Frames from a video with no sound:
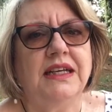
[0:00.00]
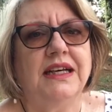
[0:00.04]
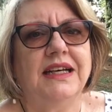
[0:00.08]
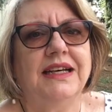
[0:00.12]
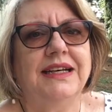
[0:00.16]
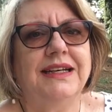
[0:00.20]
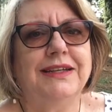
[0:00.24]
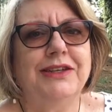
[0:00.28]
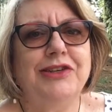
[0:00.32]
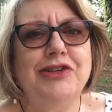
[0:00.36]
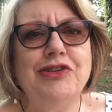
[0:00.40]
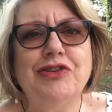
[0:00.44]

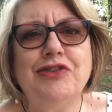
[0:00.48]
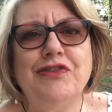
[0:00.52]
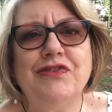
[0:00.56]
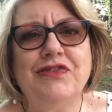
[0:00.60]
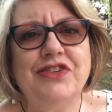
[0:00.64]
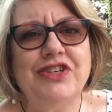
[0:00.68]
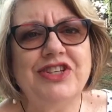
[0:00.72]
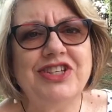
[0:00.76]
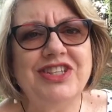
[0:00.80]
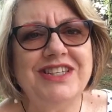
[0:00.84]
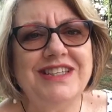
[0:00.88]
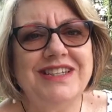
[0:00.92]

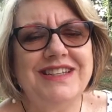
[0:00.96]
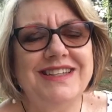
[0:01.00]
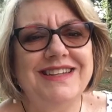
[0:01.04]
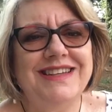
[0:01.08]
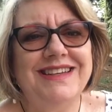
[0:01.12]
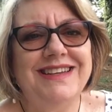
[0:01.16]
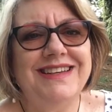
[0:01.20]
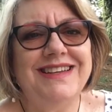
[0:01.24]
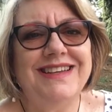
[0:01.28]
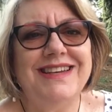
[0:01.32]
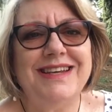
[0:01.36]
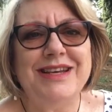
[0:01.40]

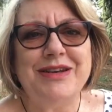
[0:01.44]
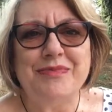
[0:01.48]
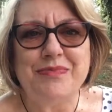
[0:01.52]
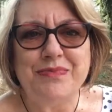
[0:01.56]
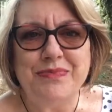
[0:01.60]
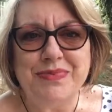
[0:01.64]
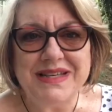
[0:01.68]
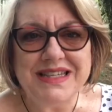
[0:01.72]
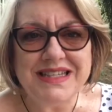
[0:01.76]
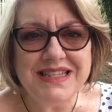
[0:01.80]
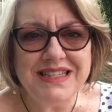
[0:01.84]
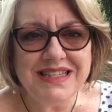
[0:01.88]
university, in
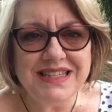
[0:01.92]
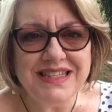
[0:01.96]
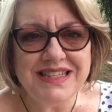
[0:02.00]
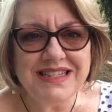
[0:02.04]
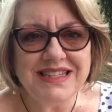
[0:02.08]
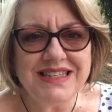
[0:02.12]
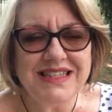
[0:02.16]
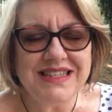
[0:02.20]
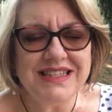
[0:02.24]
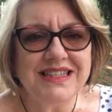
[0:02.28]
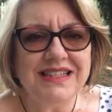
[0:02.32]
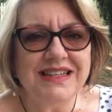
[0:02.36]

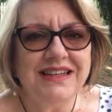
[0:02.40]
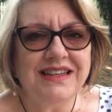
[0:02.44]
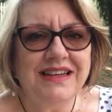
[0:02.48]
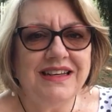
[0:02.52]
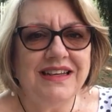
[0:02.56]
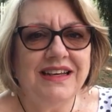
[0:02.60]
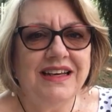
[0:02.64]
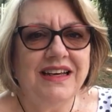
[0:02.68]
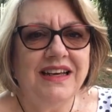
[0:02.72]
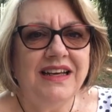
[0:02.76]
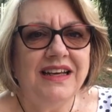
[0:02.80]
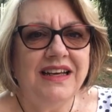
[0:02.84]
business.
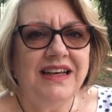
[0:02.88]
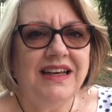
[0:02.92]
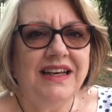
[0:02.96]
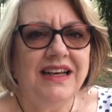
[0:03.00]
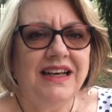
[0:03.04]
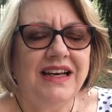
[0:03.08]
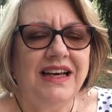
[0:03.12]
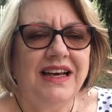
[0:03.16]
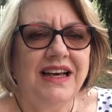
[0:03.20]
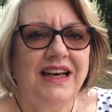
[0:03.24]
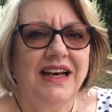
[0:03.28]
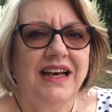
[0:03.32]

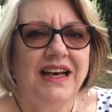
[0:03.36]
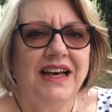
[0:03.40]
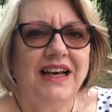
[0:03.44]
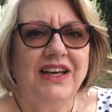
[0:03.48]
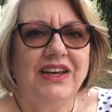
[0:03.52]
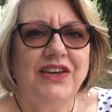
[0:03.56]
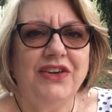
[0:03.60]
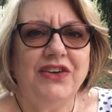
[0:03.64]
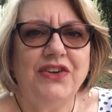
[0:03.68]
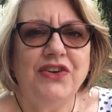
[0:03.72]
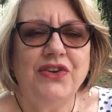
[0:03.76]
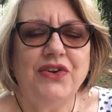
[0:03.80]

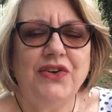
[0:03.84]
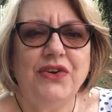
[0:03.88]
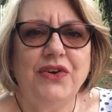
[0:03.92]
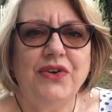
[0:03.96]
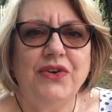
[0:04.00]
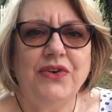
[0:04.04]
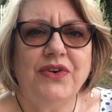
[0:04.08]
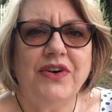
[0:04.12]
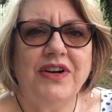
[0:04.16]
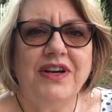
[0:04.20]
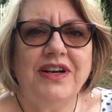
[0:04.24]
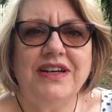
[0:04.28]

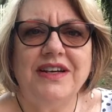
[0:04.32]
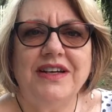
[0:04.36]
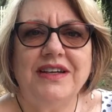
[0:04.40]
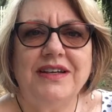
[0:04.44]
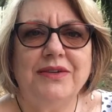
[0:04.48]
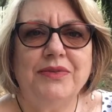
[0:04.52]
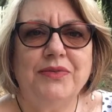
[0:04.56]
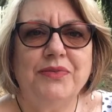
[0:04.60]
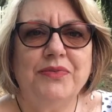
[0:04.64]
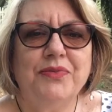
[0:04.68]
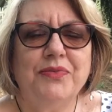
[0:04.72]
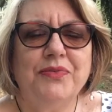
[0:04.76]

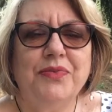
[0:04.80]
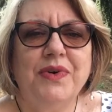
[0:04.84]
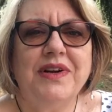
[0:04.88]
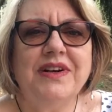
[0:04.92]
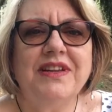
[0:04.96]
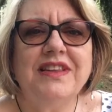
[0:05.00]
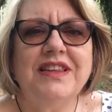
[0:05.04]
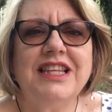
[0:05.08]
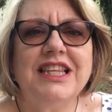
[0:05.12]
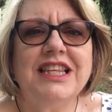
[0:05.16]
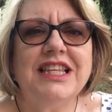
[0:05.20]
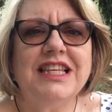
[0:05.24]
One
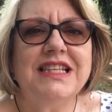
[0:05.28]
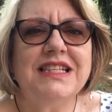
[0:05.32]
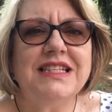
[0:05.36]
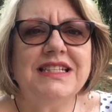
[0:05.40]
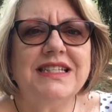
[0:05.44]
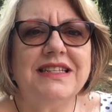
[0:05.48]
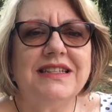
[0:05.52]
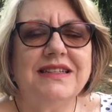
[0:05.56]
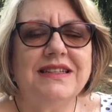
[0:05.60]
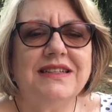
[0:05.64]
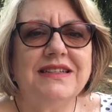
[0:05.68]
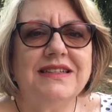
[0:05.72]
of the things
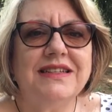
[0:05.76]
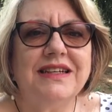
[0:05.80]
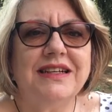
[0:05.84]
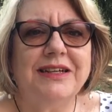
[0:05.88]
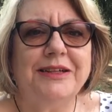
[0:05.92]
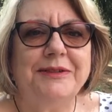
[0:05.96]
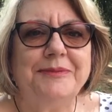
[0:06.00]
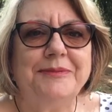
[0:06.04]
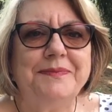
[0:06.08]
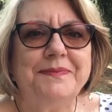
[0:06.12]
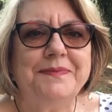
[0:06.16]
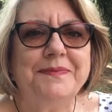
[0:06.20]

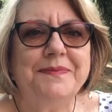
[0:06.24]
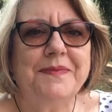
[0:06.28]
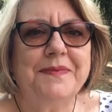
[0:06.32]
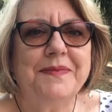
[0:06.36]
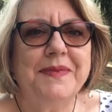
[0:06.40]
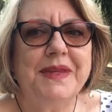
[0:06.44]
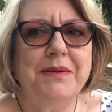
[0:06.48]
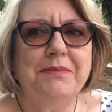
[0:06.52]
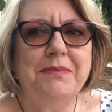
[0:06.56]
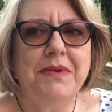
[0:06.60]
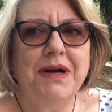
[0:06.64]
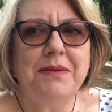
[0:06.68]
that
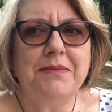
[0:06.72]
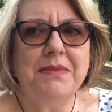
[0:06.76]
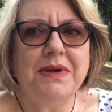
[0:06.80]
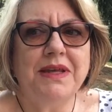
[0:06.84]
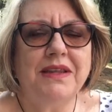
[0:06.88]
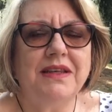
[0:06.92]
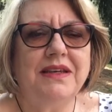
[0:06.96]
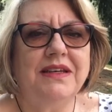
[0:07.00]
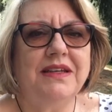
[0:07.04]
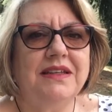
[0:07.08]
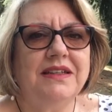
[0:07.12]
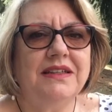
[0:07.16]
my
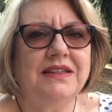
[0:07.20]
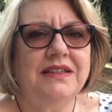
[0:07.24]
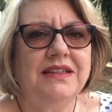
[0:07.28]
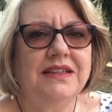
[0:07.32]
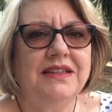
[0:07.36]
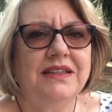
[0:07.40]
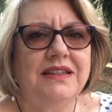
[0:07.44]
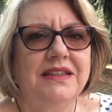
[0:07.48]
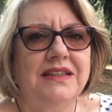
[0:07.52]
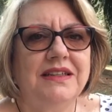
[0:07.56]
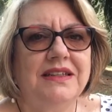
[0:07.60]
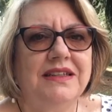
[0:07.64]
mother,
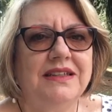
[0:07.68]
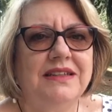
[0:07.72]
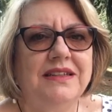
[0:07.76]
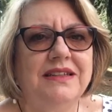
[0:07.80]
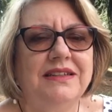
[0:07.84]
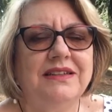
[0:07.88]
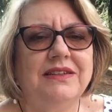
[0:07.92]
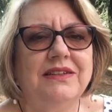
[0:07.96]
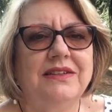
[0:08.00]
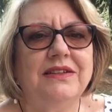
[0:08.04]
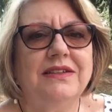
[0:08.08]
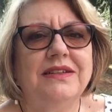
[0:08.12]

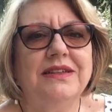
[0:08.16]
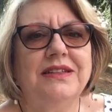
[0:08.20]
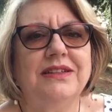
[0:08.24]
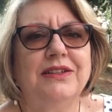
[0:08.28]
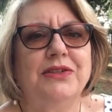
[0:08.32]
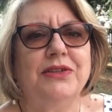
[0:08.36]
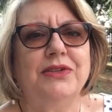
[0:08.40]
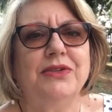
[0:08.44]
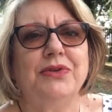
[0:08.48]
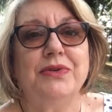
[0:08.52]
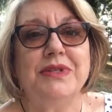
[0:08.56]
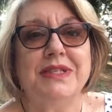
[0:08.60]

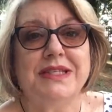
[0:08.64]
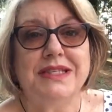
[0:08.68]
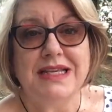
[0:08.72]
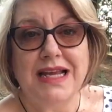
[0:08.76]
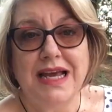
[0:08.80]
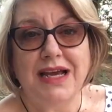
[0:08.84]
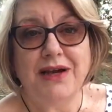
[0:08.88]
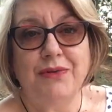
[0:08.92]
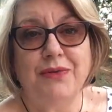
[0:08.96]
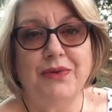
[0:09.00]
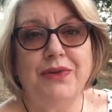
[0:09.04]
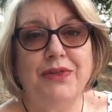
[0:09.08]
who is
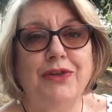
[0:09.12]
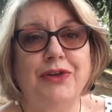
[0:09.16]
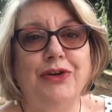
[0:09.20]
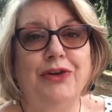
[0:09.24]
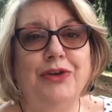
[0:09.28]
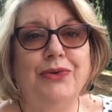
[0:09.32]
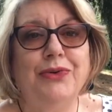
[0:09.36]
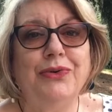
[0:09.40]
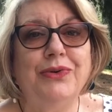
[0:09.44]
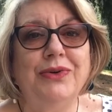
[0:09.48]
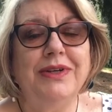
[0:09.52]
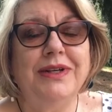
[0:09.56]
now with the
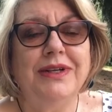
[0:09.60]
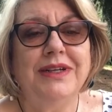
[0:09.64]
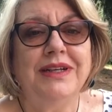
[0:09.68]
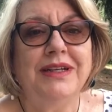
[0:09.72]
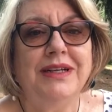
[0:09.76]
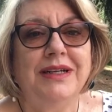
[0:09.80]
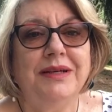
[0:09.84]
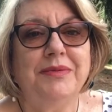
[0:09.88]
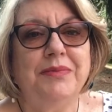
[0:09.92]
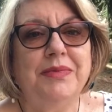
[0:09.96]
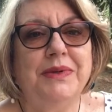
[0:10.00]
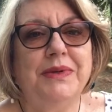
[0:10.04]
Lord,
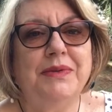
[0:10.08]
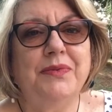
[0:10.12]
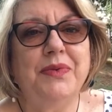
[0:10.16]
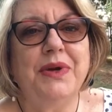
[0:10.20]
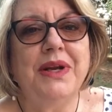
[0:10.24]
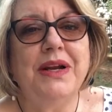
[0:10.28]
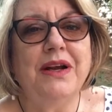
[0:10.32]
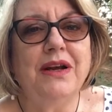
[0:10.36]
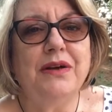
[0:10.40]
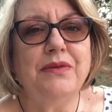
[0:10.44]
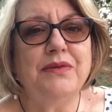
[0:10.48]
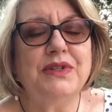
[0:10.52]
but when
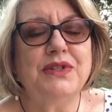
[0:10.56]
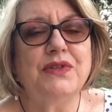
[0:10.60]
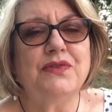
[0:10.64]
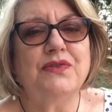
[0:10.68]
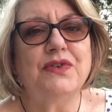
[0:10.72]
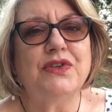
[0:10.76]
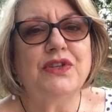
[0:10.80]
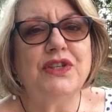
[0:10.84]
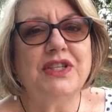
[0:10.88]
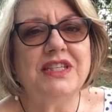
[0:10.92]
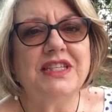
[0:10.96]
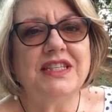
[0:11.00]
I was
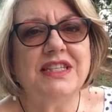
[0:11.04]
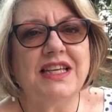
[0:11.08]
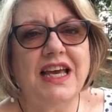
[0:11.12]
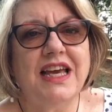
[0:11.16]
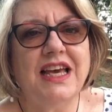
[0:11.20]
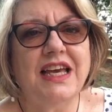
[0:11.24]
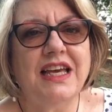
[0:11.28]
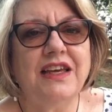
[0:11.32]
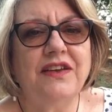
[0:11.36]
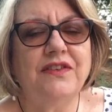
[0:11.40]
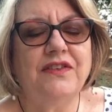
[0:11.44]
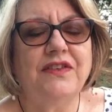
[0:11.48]
first
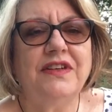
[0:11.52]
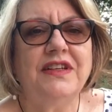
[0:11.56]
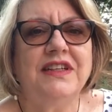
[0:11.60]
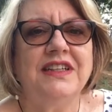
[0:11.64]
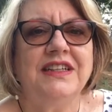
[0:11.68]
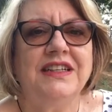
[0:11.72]
saved,